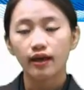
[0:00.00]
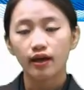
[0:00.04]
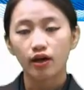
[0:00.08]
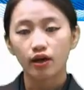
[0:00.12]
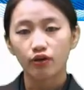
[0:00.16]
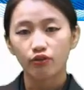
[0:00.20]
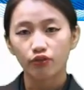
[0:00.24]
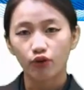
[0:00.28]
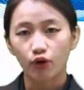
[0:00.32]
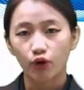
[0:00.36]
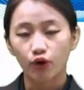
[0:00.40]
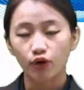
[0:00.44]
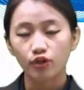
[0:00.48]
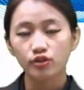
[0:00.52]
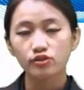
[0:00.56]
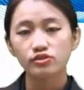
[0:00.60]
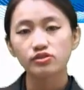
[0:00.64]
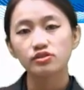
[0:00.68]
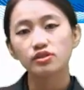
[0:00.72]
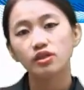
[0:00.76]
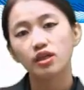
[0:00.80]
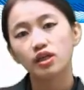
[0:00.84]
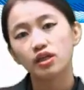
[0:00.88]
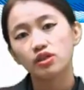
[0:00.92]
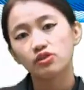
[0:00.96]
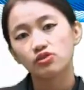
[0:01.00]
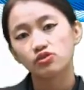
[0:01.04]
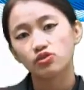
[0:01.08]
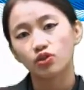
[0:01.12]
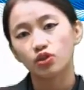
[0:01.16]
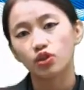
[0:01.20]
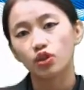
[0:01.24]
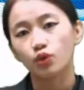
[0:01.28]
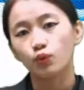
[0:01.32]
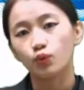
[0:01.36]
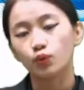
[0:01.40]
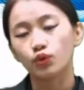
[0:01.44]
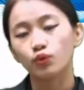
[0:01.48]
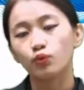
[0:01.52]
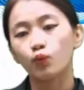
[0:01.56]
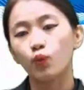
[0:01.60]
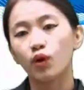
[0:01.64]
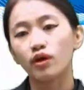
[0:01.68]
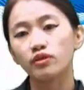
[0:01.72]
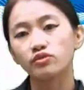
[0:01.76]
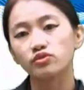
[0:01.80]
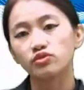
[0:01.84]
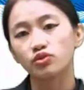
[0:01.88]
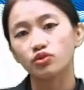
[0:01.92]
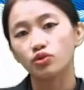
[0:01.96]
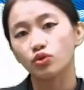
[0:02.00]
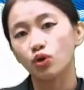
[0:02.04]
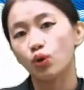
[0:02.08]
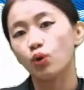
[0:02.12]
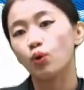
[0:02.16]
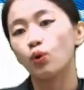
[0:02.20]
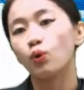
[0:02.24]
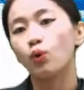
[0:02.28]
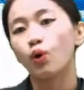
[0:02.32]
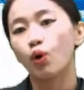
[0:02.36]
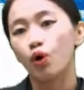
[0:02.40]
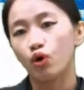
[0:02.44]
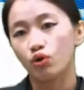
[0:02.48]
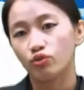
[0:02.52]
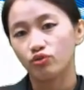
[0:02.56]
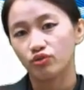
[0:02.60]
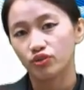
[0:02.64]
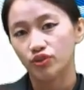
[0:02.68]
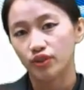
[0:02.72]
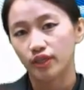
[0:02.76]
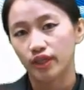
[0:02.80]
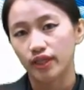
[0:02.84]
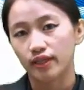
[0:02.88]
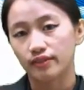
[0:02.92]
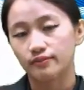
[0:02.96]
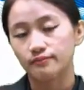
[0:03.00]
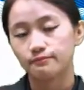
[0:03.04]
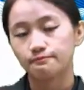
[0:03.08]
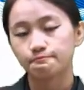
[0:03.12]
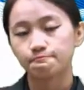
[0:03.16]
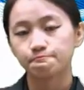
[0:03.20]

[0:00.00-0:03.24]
of course, so you would want to go over it.